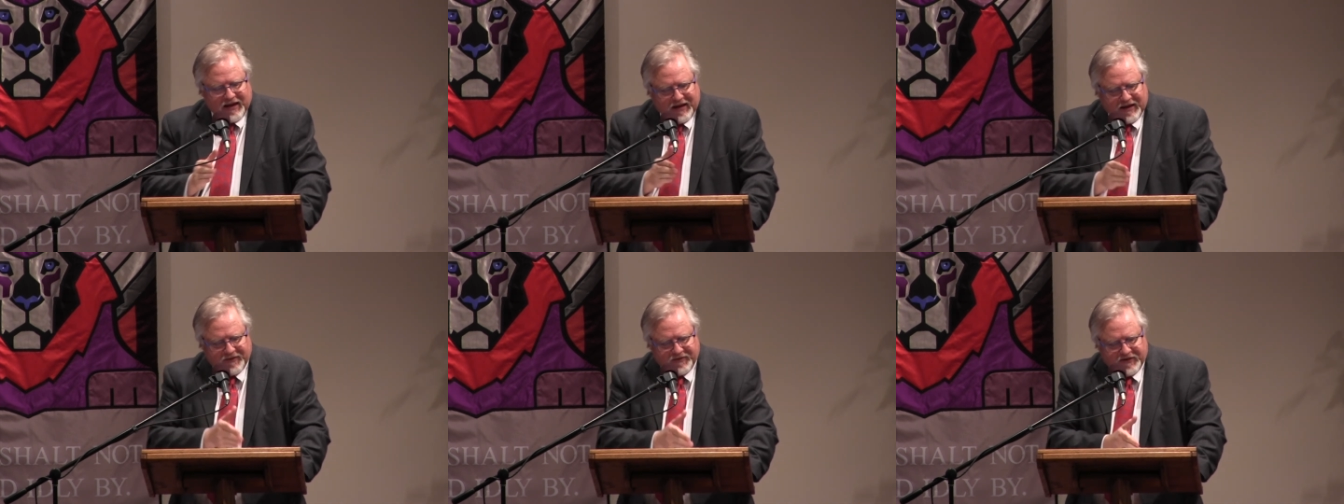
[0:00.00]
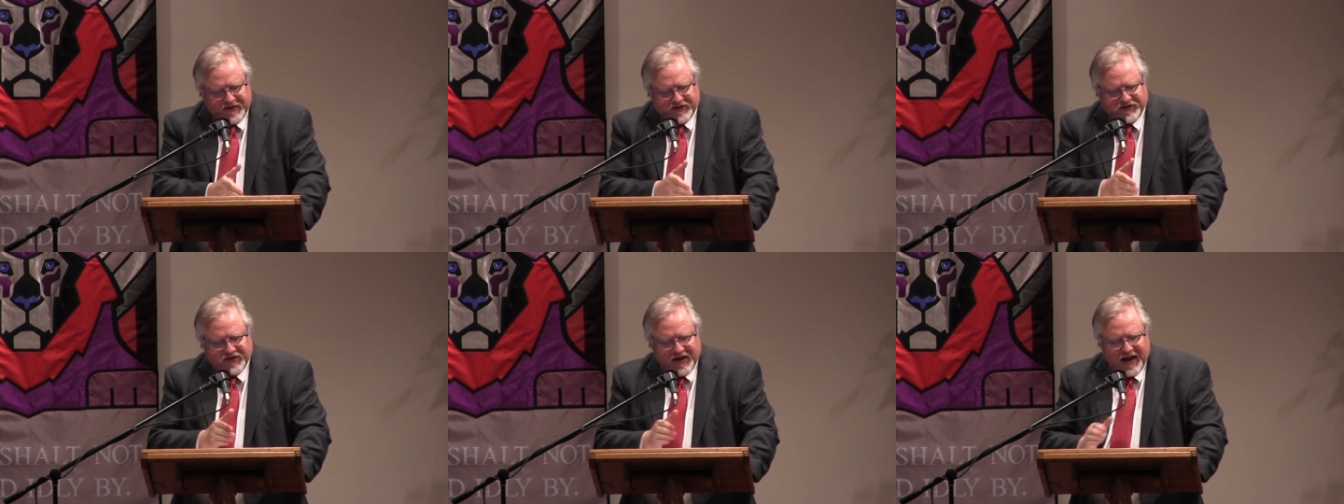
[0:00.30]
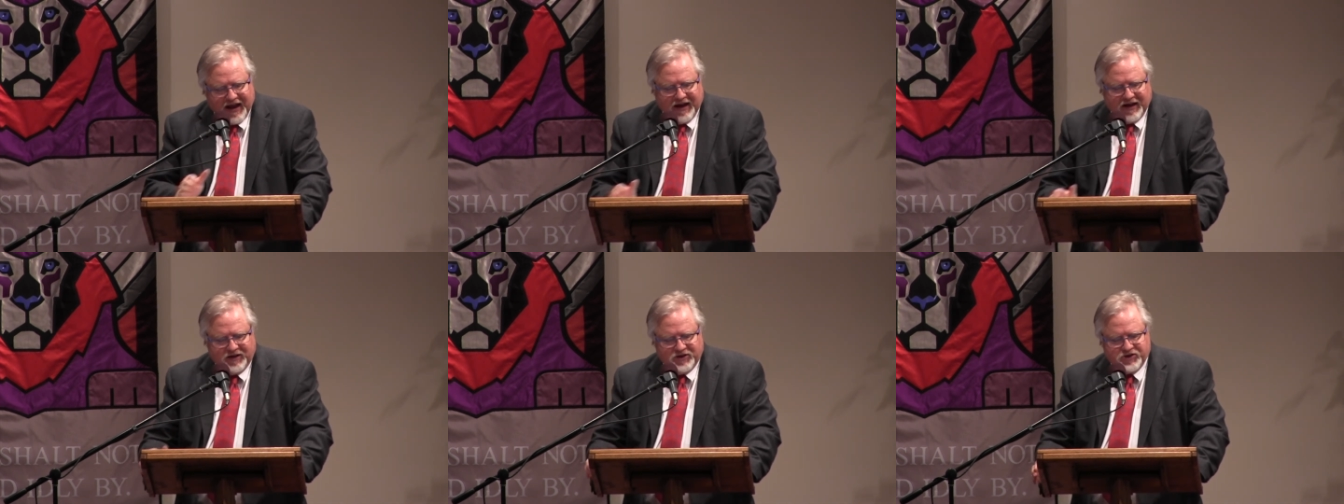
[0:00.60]
In this
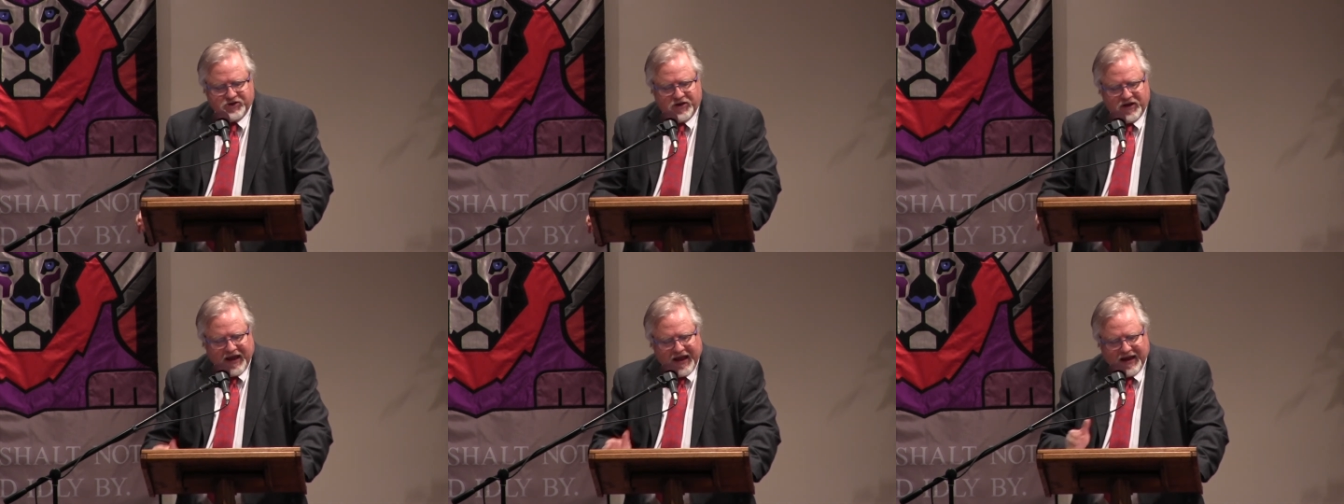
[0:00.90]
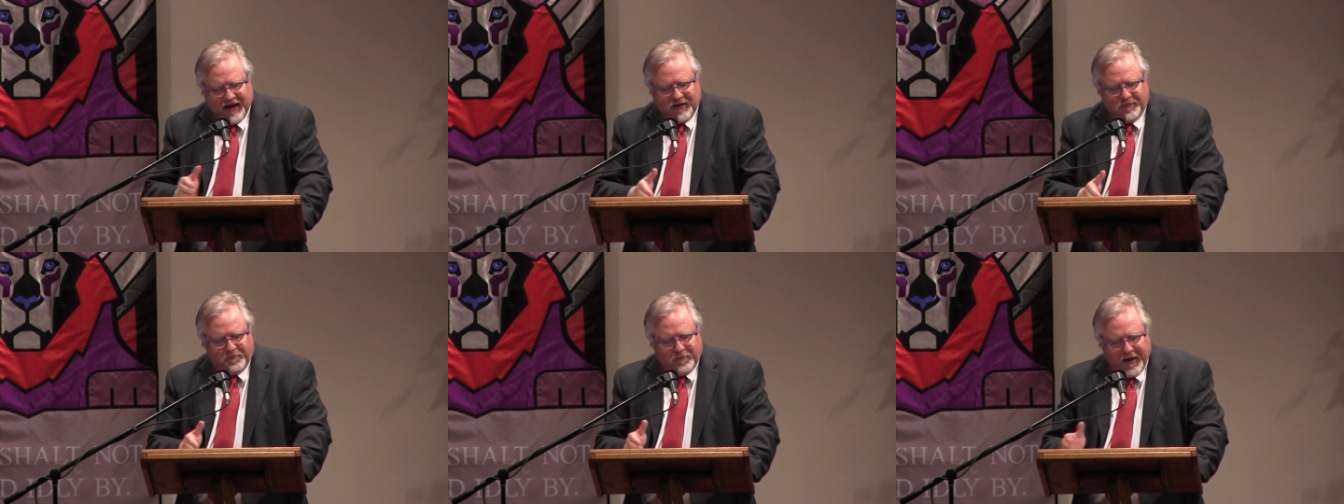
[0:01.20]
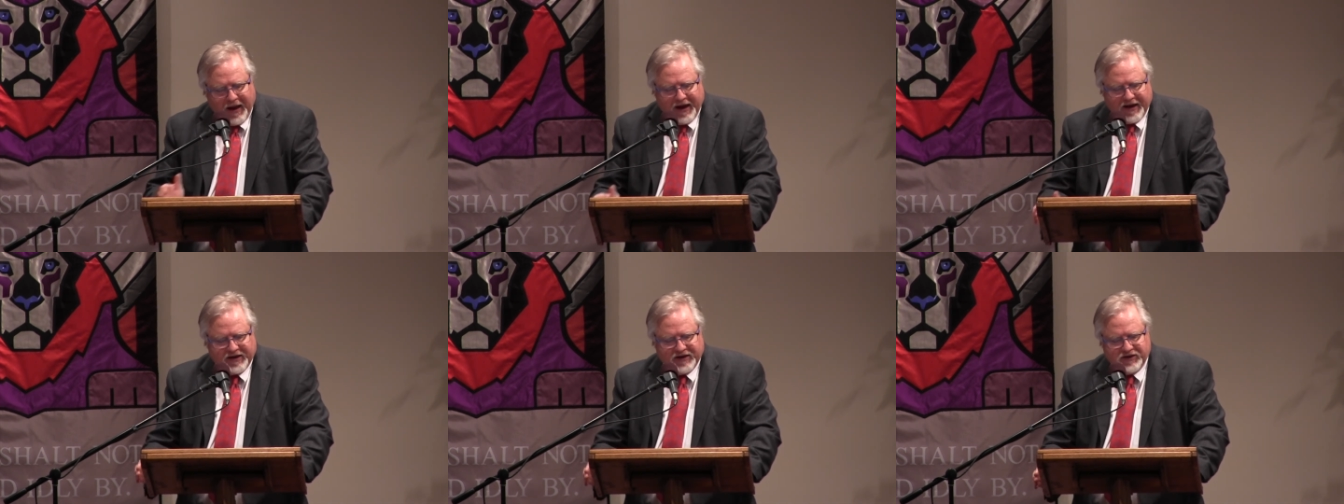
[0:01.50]
aid
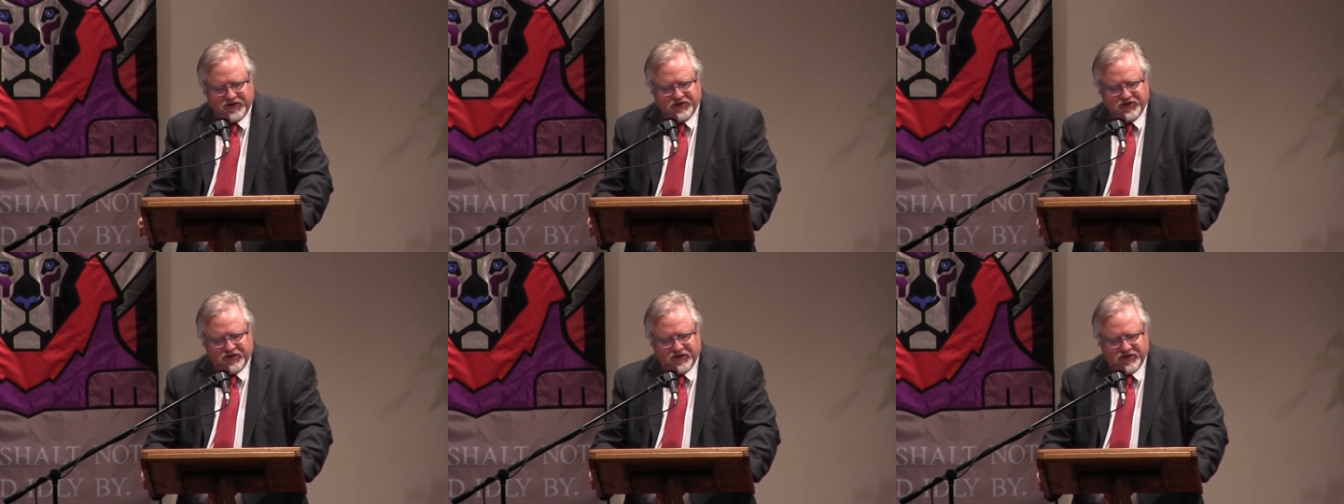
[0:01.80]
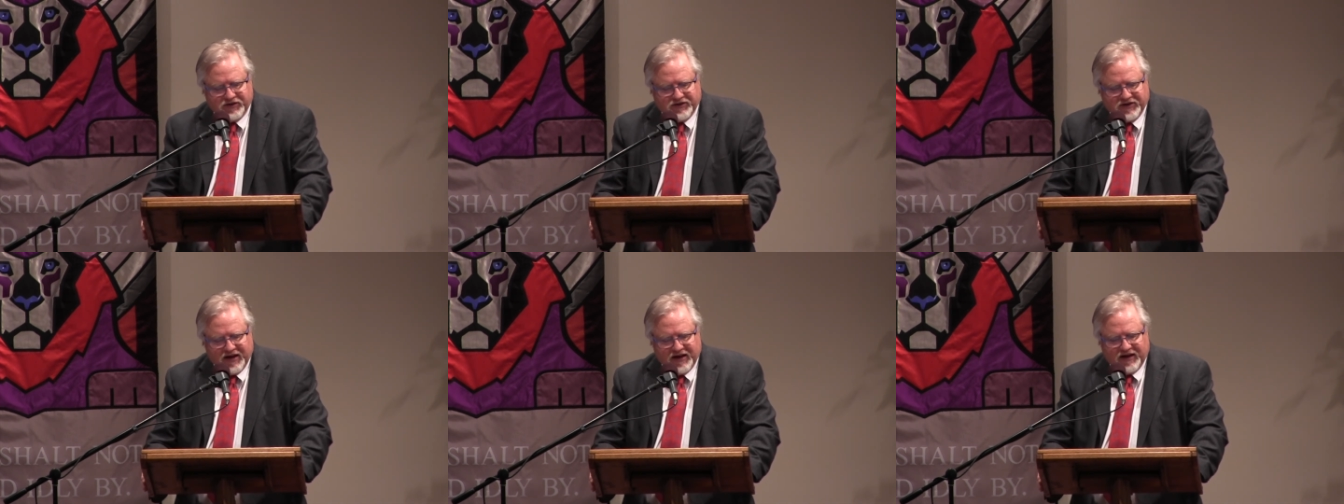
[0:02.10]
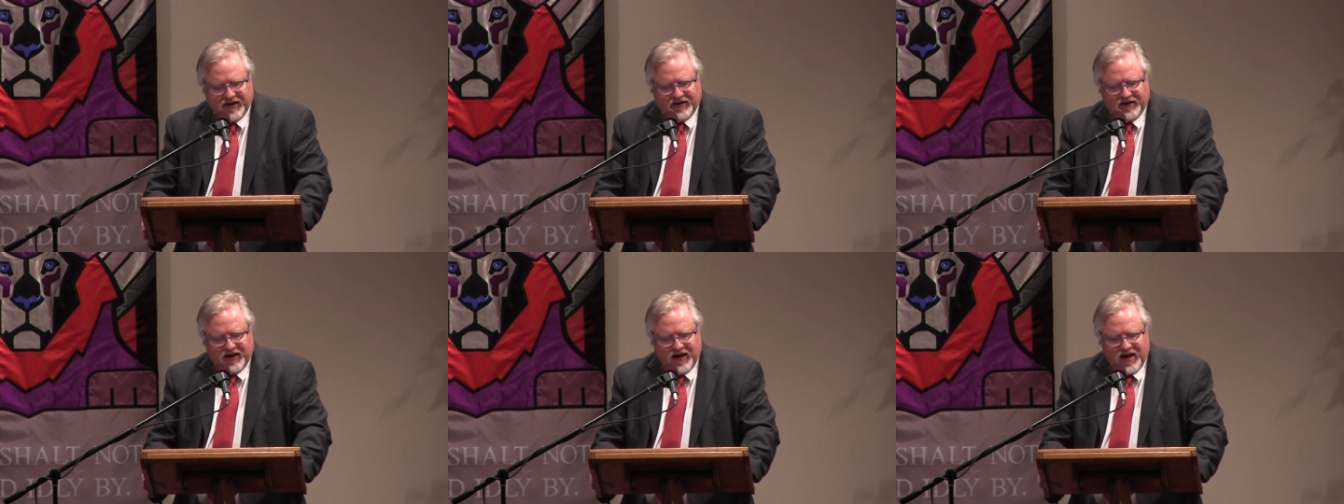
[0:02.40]
package, the
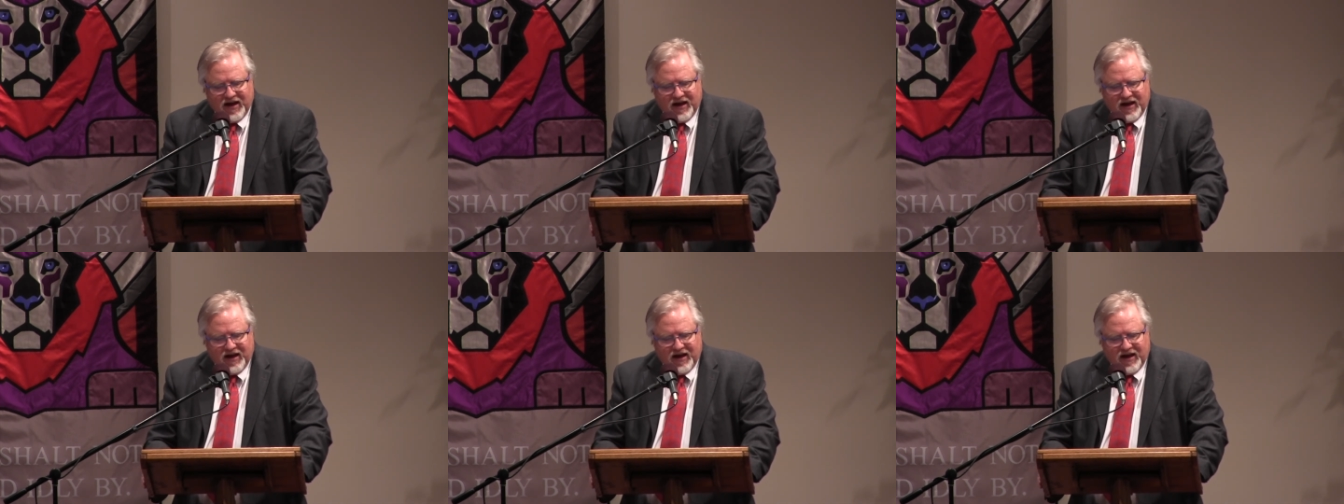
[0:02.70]
Senate